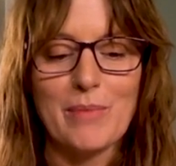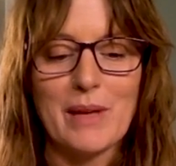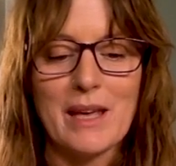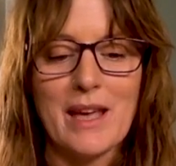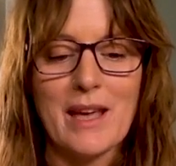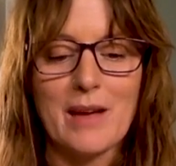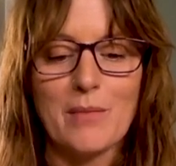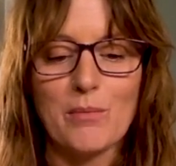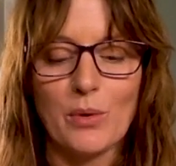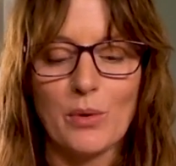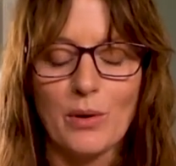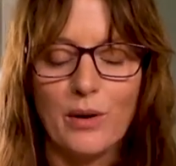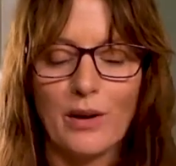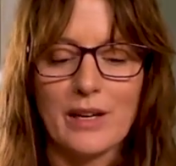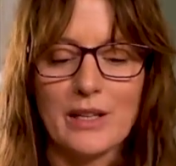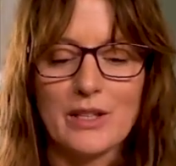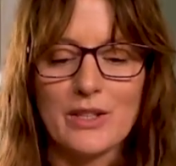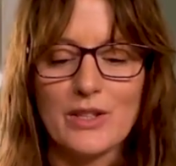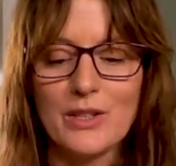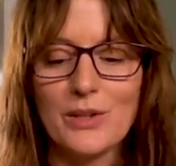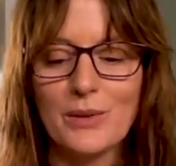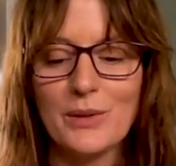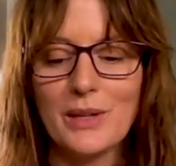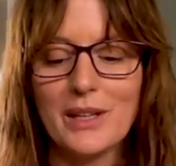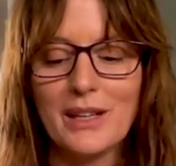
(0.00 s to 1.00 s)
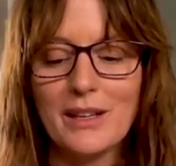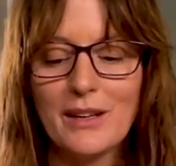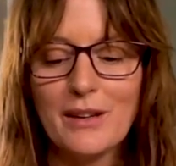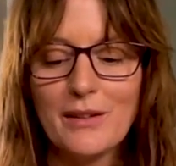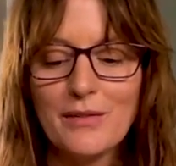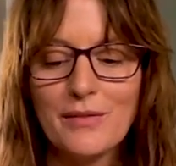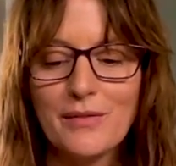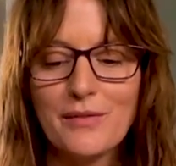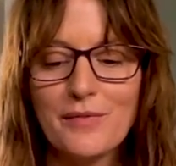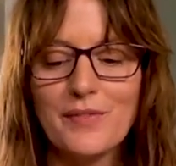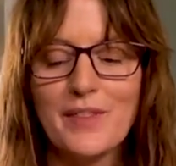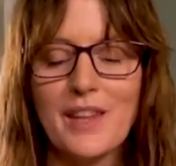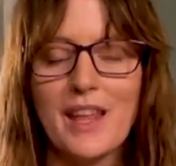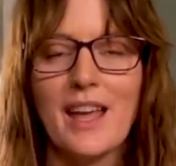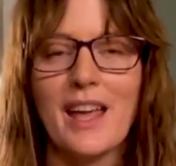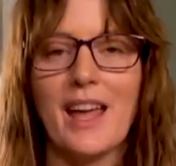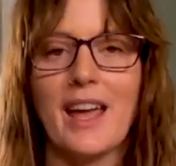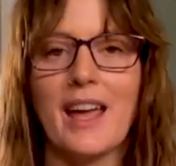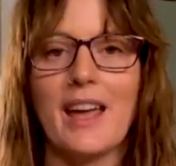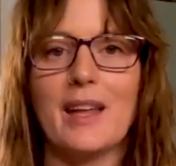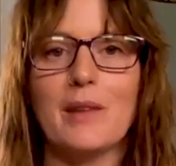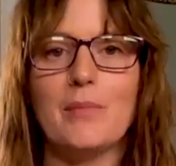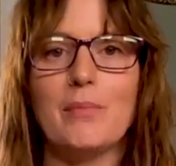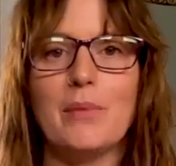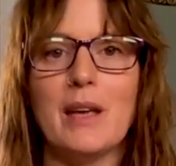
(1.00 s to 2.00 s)
being more intuitive
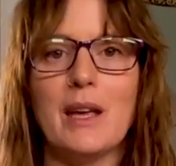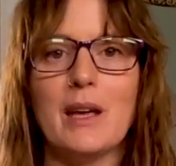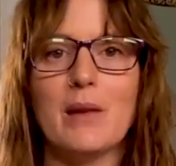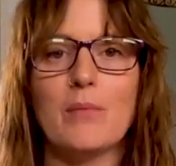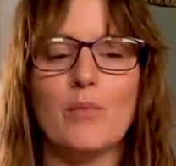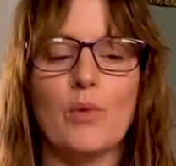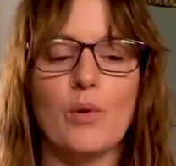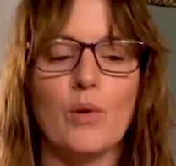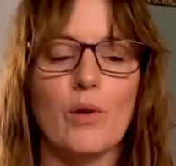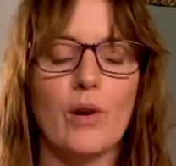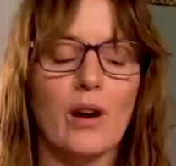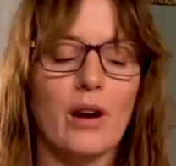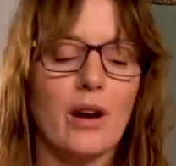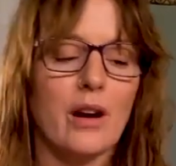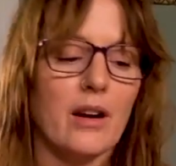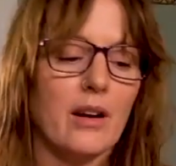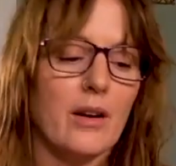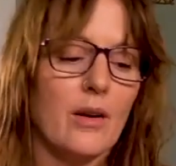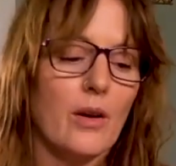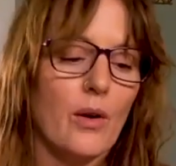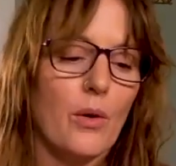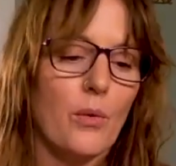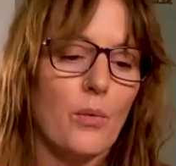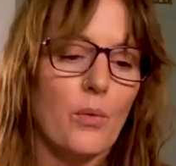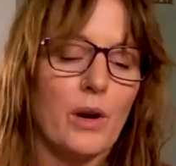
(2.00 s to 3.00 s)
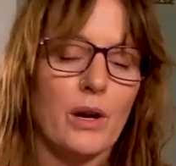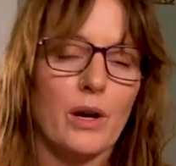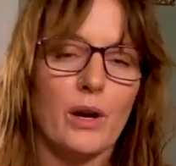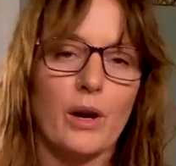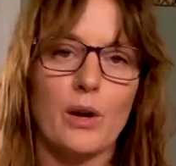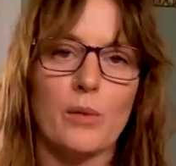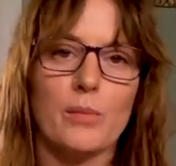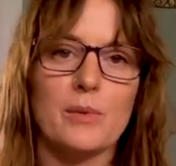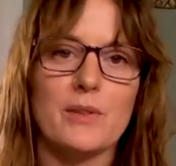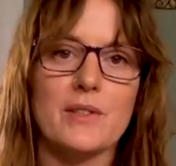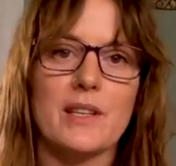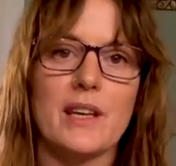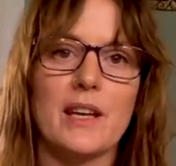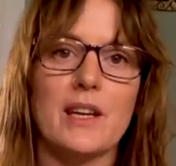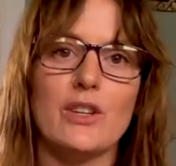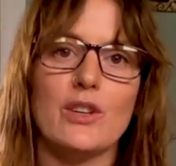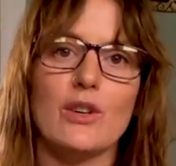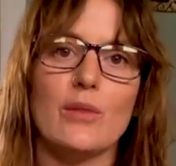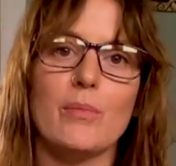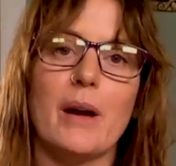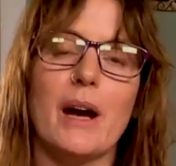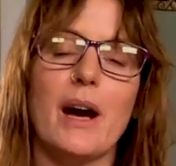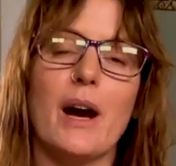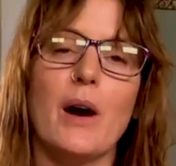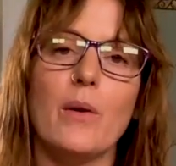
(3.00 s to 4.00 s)
and being more 100% in
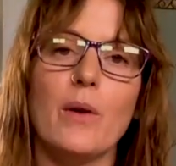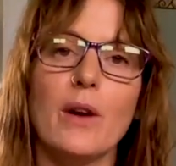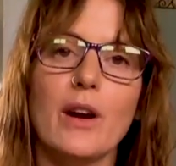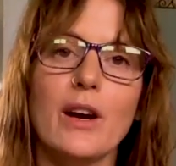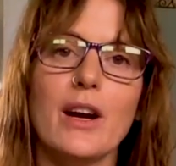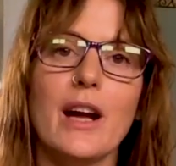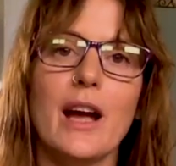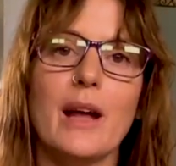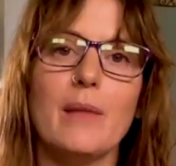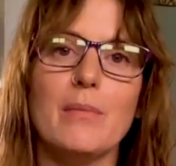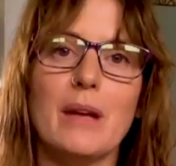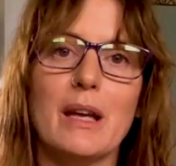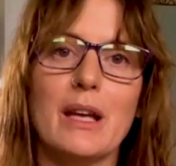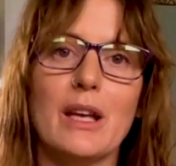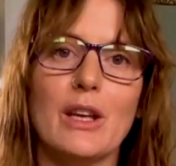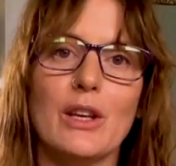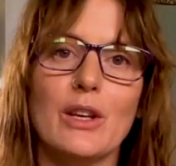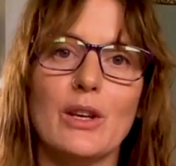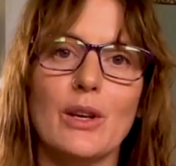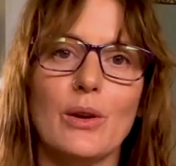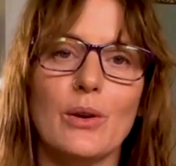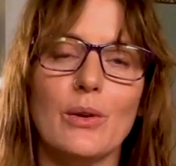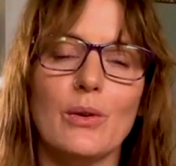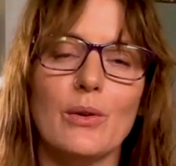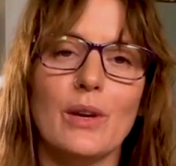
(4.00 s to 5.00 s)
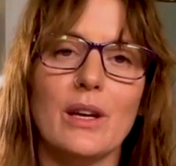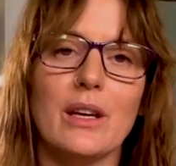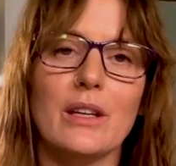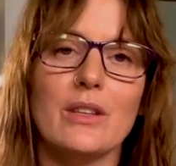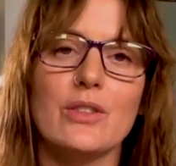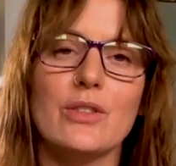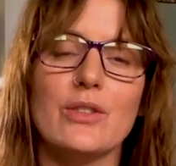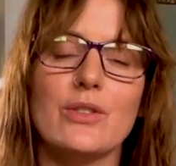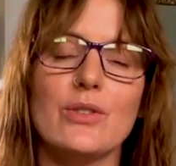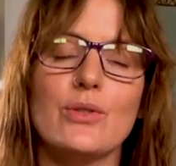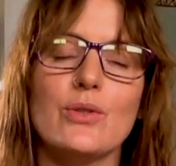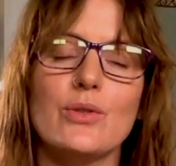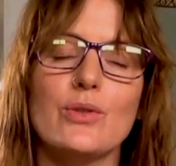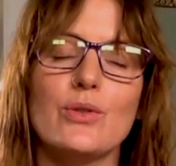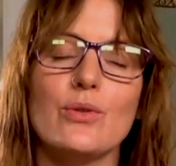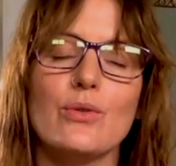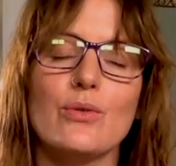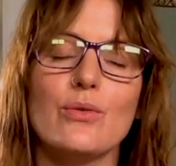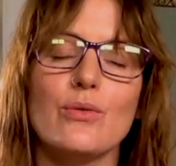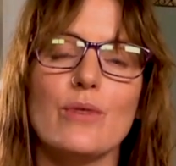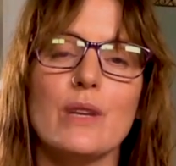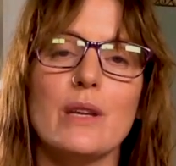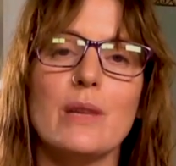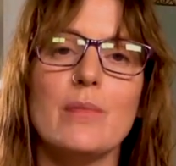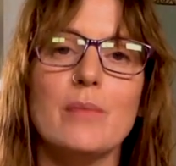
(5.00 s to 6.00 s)
your power and making you
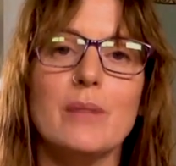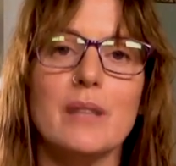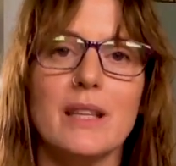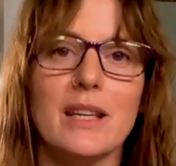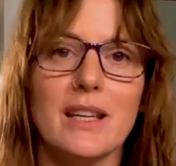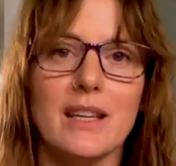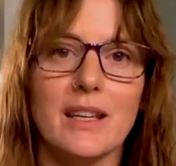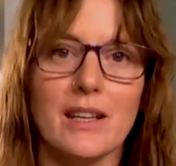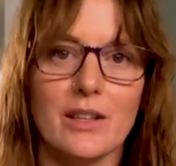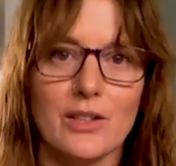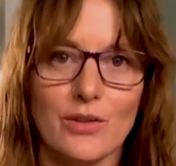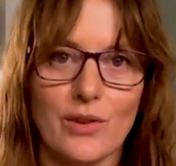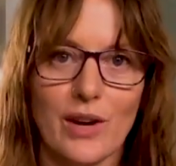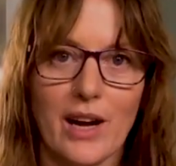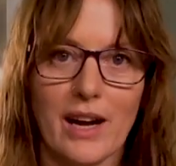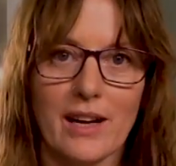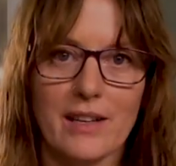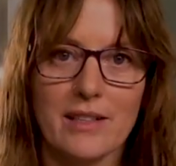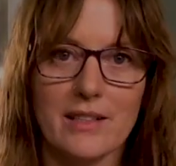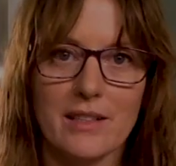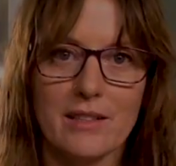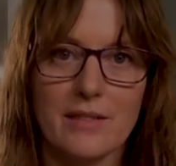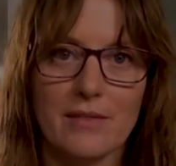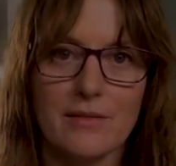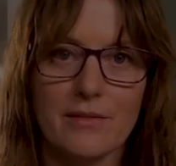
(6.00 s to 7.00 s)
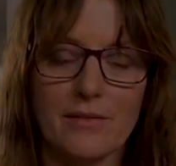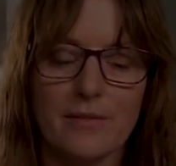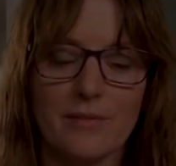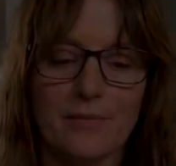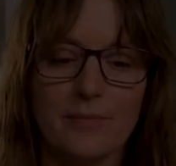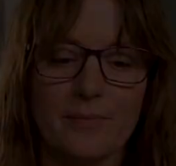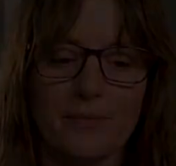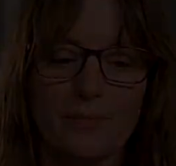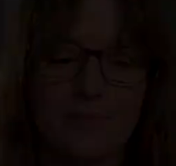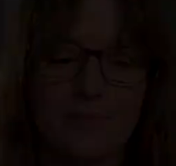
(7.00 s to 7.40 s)
extremely attractive.